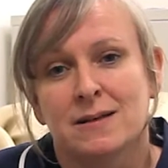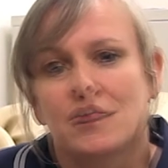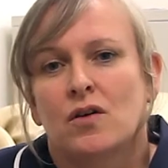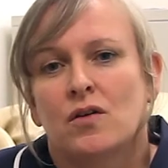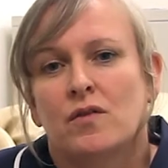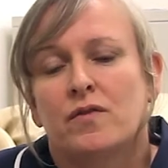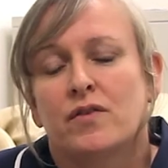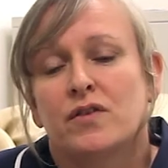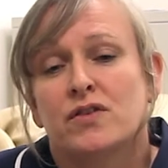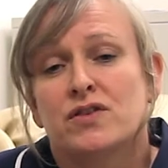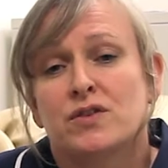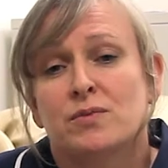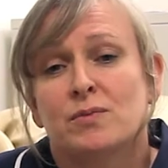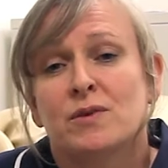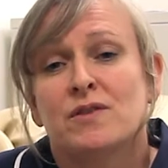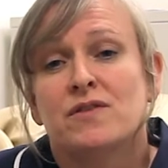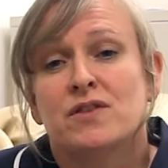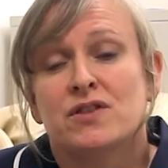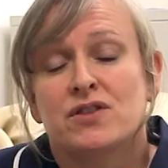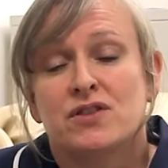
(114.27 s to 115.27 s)
For some of
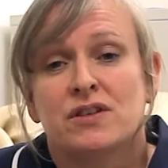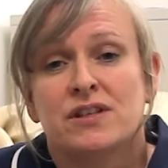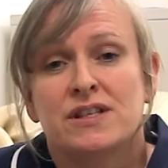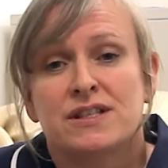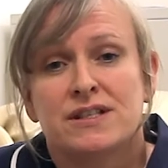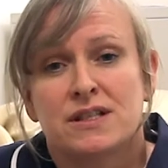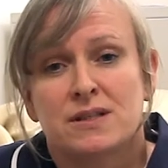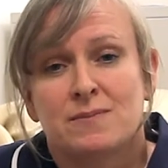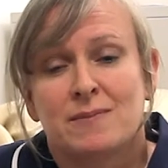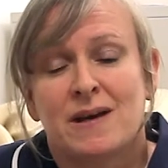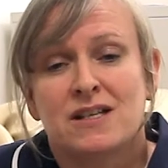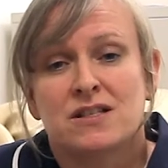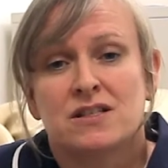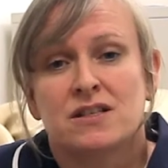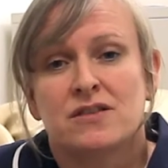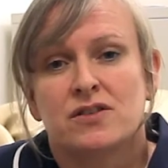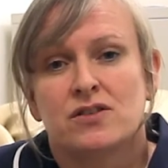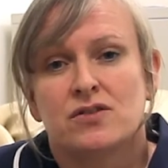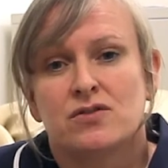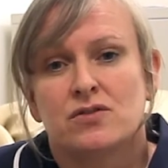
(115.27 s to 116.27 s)
the studies, especially
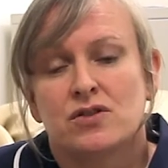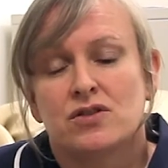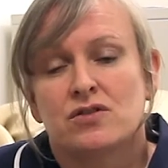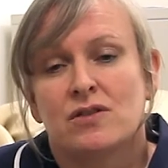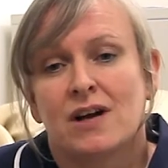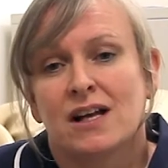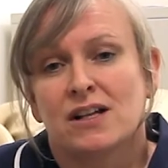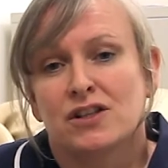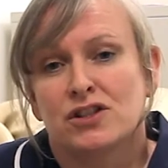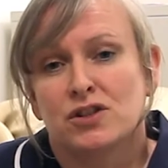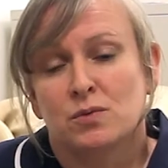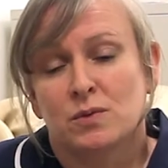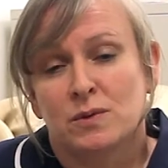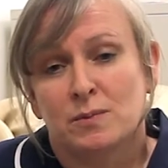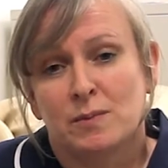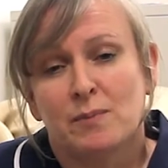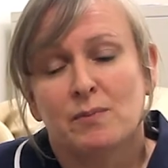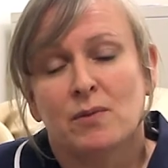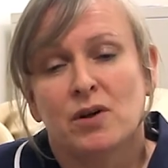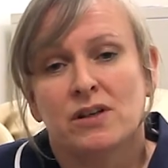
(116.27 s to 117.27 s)
the drug trials, you would be
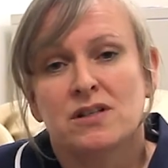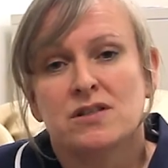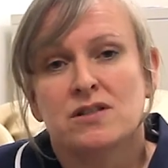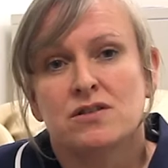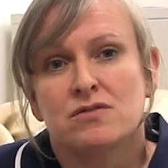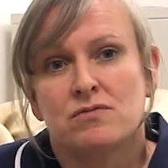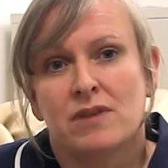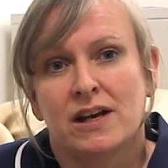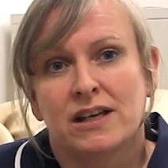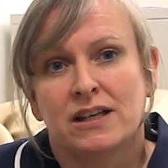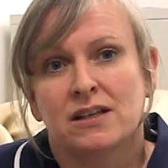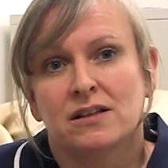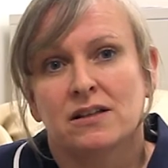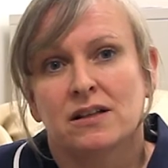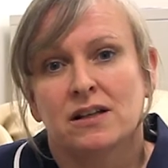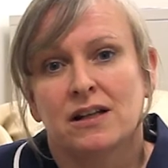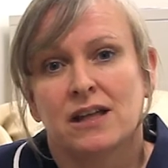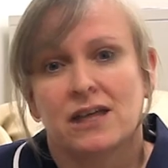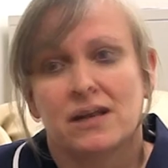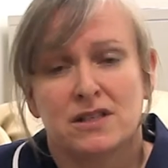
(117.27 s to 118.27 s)
monitored
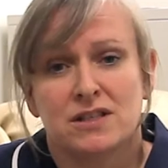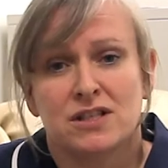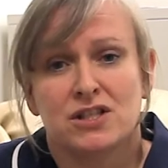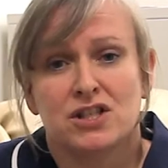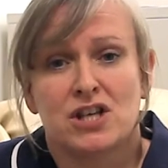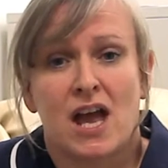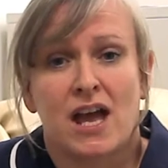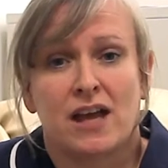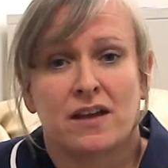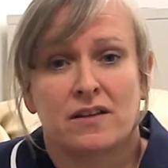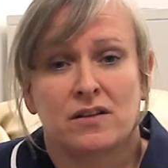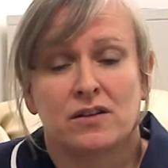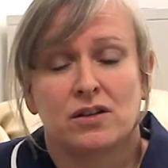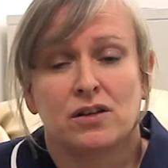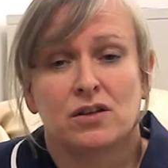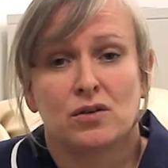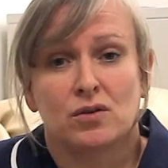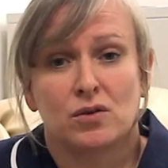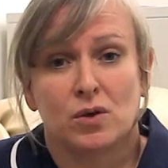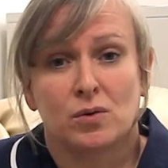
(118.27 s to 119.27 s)
regularly to check that
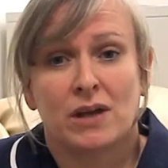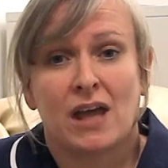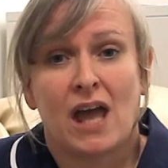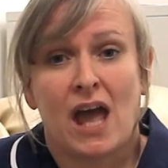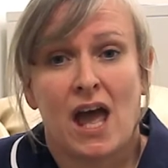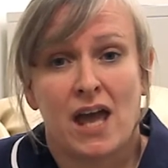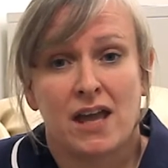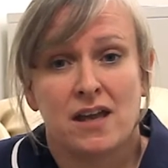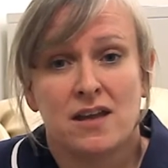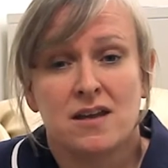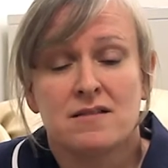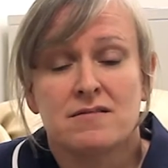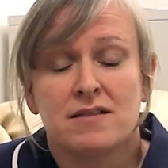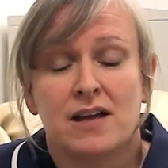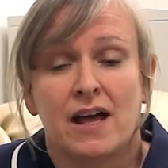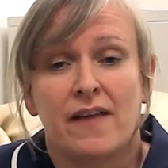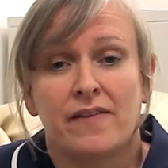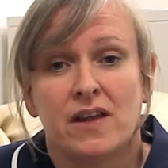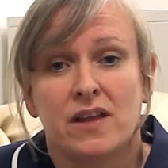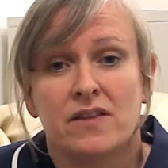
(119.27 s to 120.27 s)
you're okay
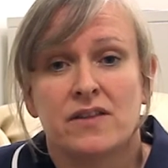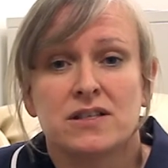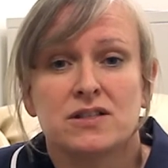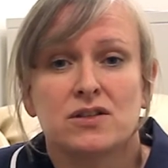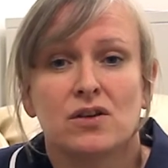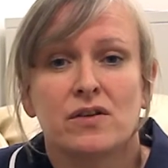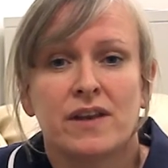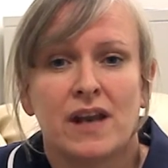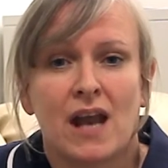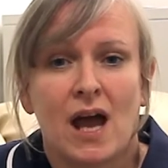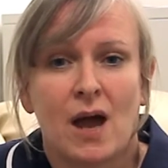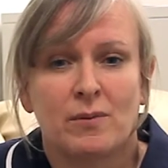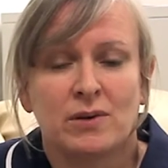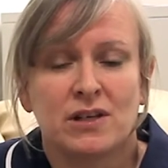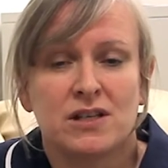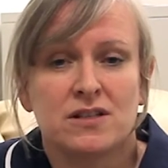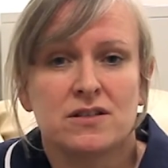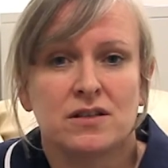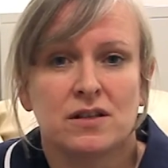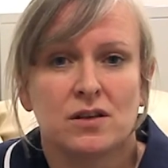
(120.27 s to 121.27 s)
and that there's nothing happening
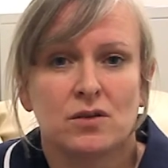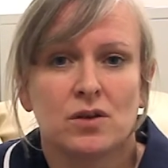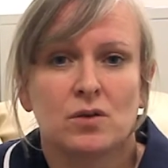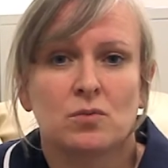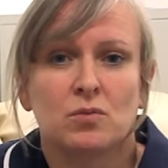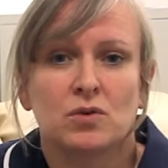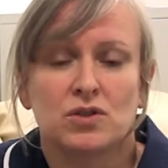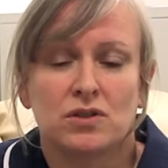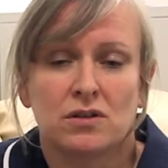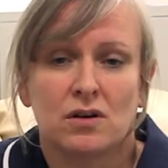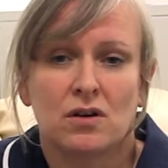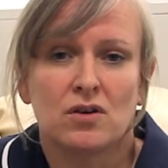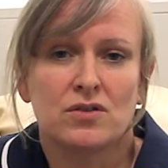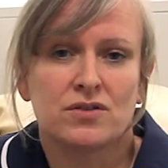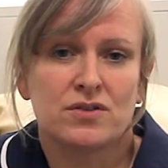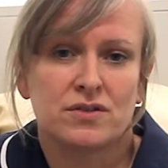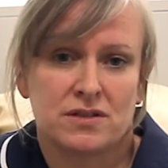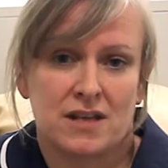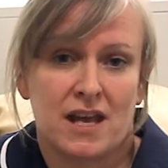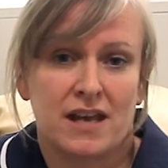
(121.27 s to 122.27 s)
to you that would cause
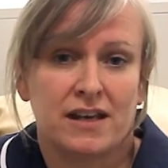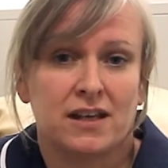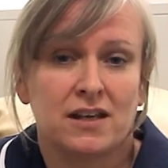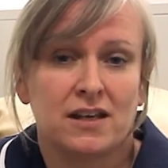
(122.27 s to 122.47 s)
us any